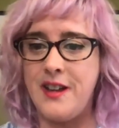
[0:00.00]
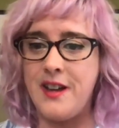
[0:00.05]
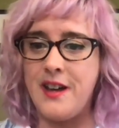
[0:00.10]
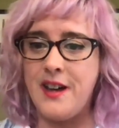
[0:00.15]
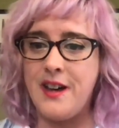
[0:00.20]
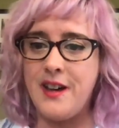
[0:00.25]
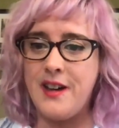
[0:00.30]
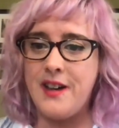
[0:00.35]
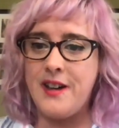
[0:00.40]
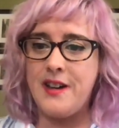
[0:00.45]

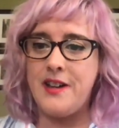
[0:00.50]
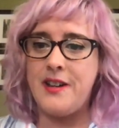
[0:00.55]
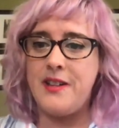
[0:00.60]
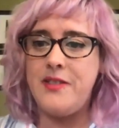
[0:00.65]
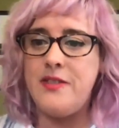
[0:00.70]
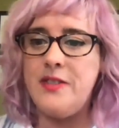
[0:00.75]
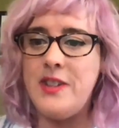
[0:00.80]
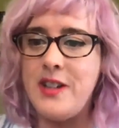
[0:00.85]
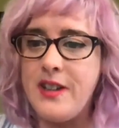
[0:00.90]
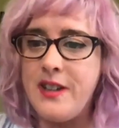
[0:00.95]
Um,
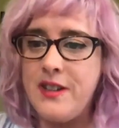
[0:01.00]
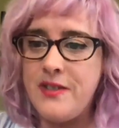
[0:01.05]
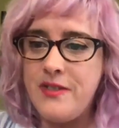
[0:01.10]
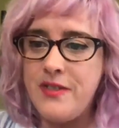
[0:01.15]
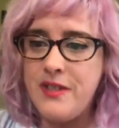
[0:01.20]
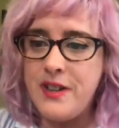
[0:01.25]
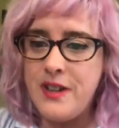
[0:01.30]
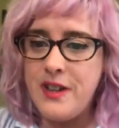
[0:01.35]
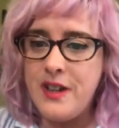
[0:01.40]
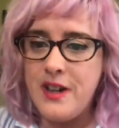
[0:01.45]

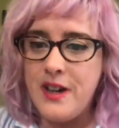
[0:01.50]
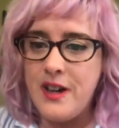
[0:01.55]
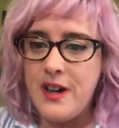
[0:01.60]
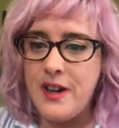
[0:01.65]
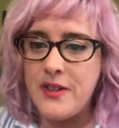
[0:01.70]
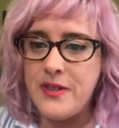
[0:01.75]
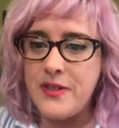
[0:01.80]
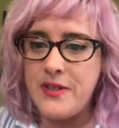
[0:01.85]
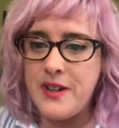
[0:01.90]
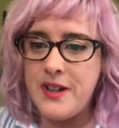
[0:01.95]

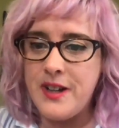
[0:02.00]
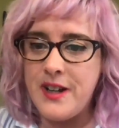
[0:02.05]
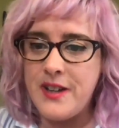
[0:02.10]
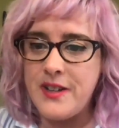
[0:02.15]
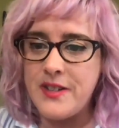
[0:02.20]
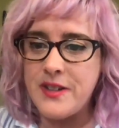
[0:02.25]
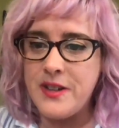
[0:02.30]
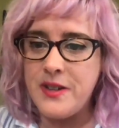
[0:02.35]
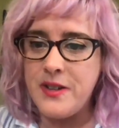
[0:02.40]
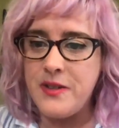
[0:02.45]
also want to
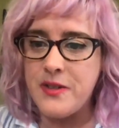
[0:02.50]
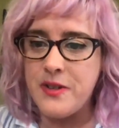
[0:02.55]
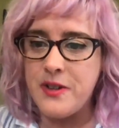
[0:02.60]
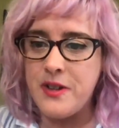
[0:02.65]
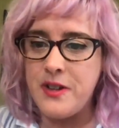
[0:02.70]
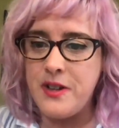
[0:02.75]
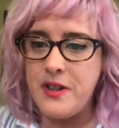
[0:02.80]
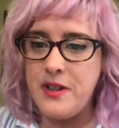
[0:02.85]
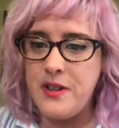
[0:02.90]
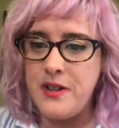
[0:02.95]
ask you for
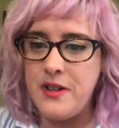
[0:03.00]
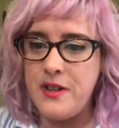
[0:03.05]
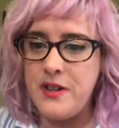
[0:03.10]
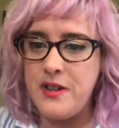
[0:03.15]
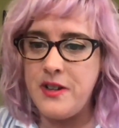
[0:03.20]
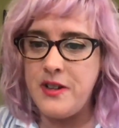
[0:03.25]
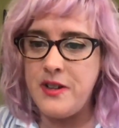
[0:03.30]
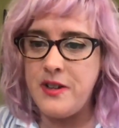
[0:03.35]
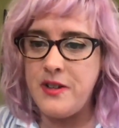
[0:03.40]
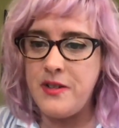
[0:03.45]

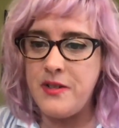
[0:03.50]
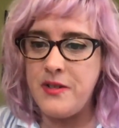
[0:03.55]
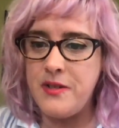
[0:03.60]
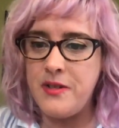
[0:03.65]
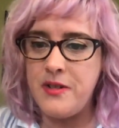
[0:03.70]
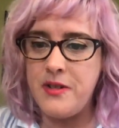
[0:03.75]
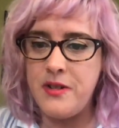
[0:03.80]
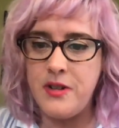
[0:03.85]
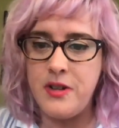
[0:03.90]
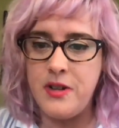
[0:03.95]
you.
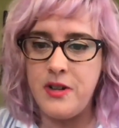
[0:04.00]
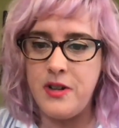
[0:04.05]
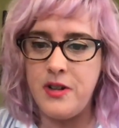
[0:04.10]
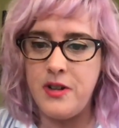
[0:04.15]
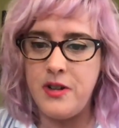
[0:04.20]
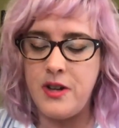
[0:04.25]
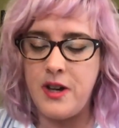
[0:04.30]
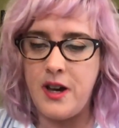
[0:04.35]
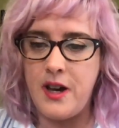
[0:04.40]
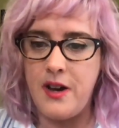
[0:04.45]

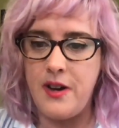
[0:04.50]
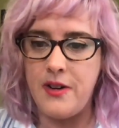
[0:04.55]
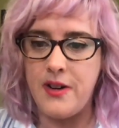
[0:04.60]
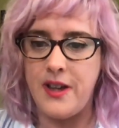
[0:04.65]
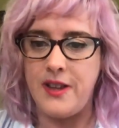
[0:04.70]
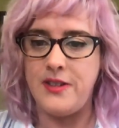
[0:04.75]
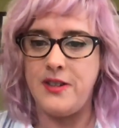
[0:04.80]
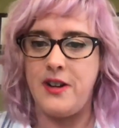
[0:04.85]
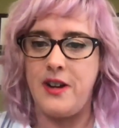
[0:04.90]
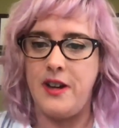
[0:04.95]

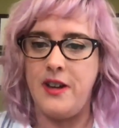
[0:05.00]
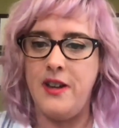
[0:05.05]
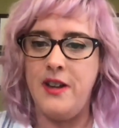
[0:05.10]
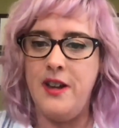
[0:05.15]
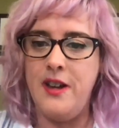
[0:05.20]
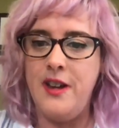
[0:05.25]
Okay, sorry.